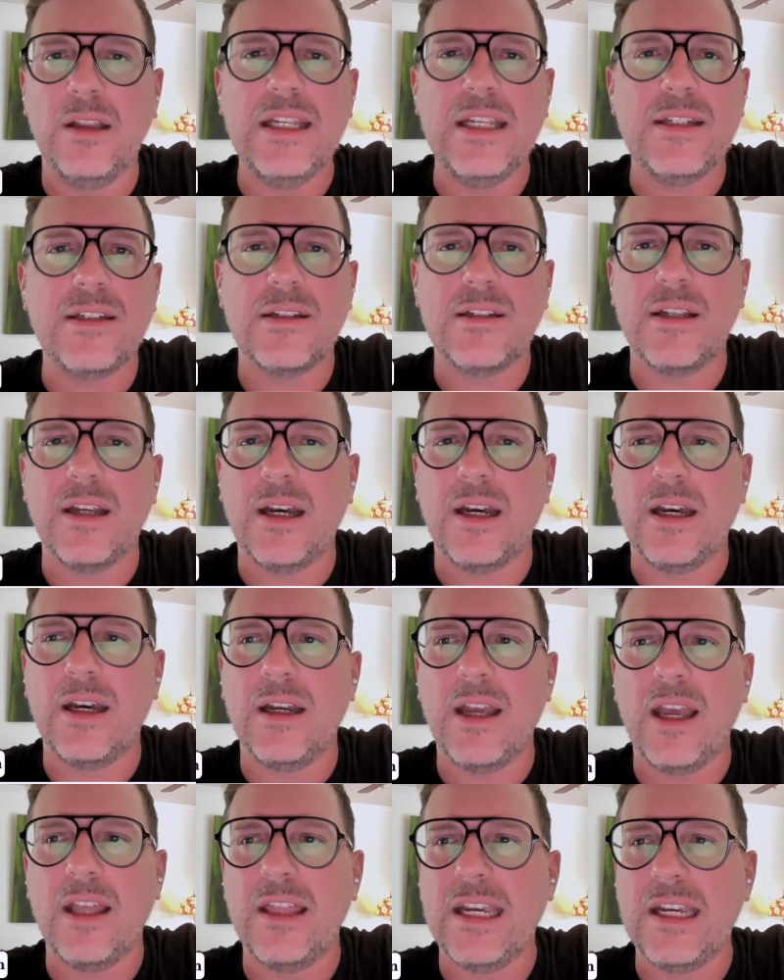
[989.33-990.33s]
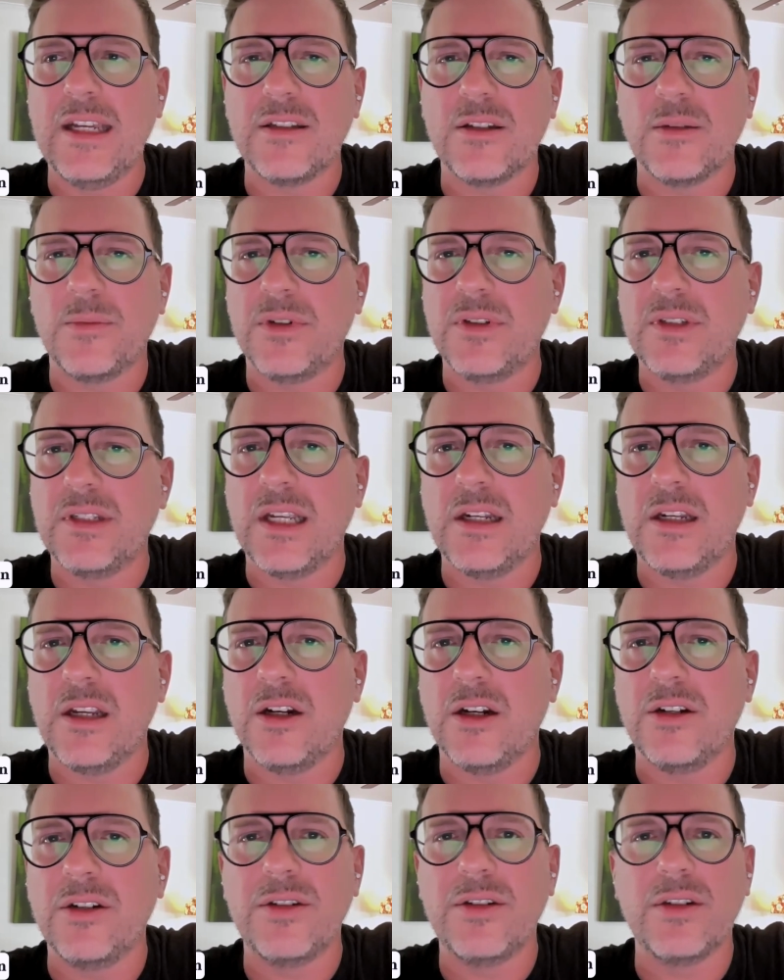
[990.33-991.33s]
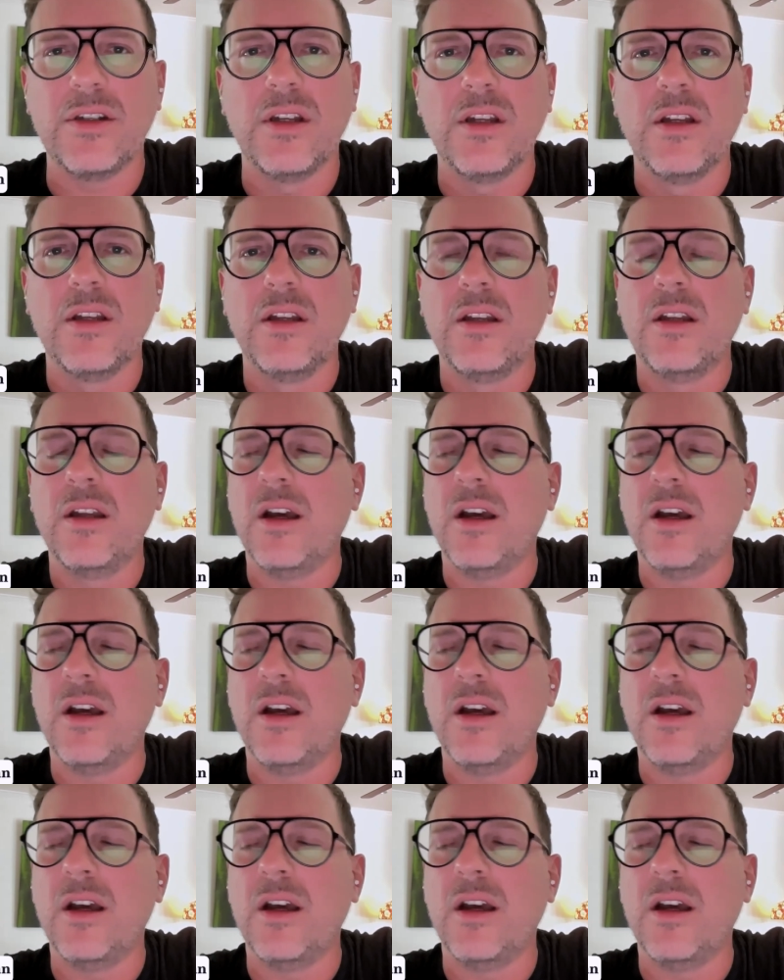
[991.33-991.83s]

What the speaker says: at least I think it's almost 10 years,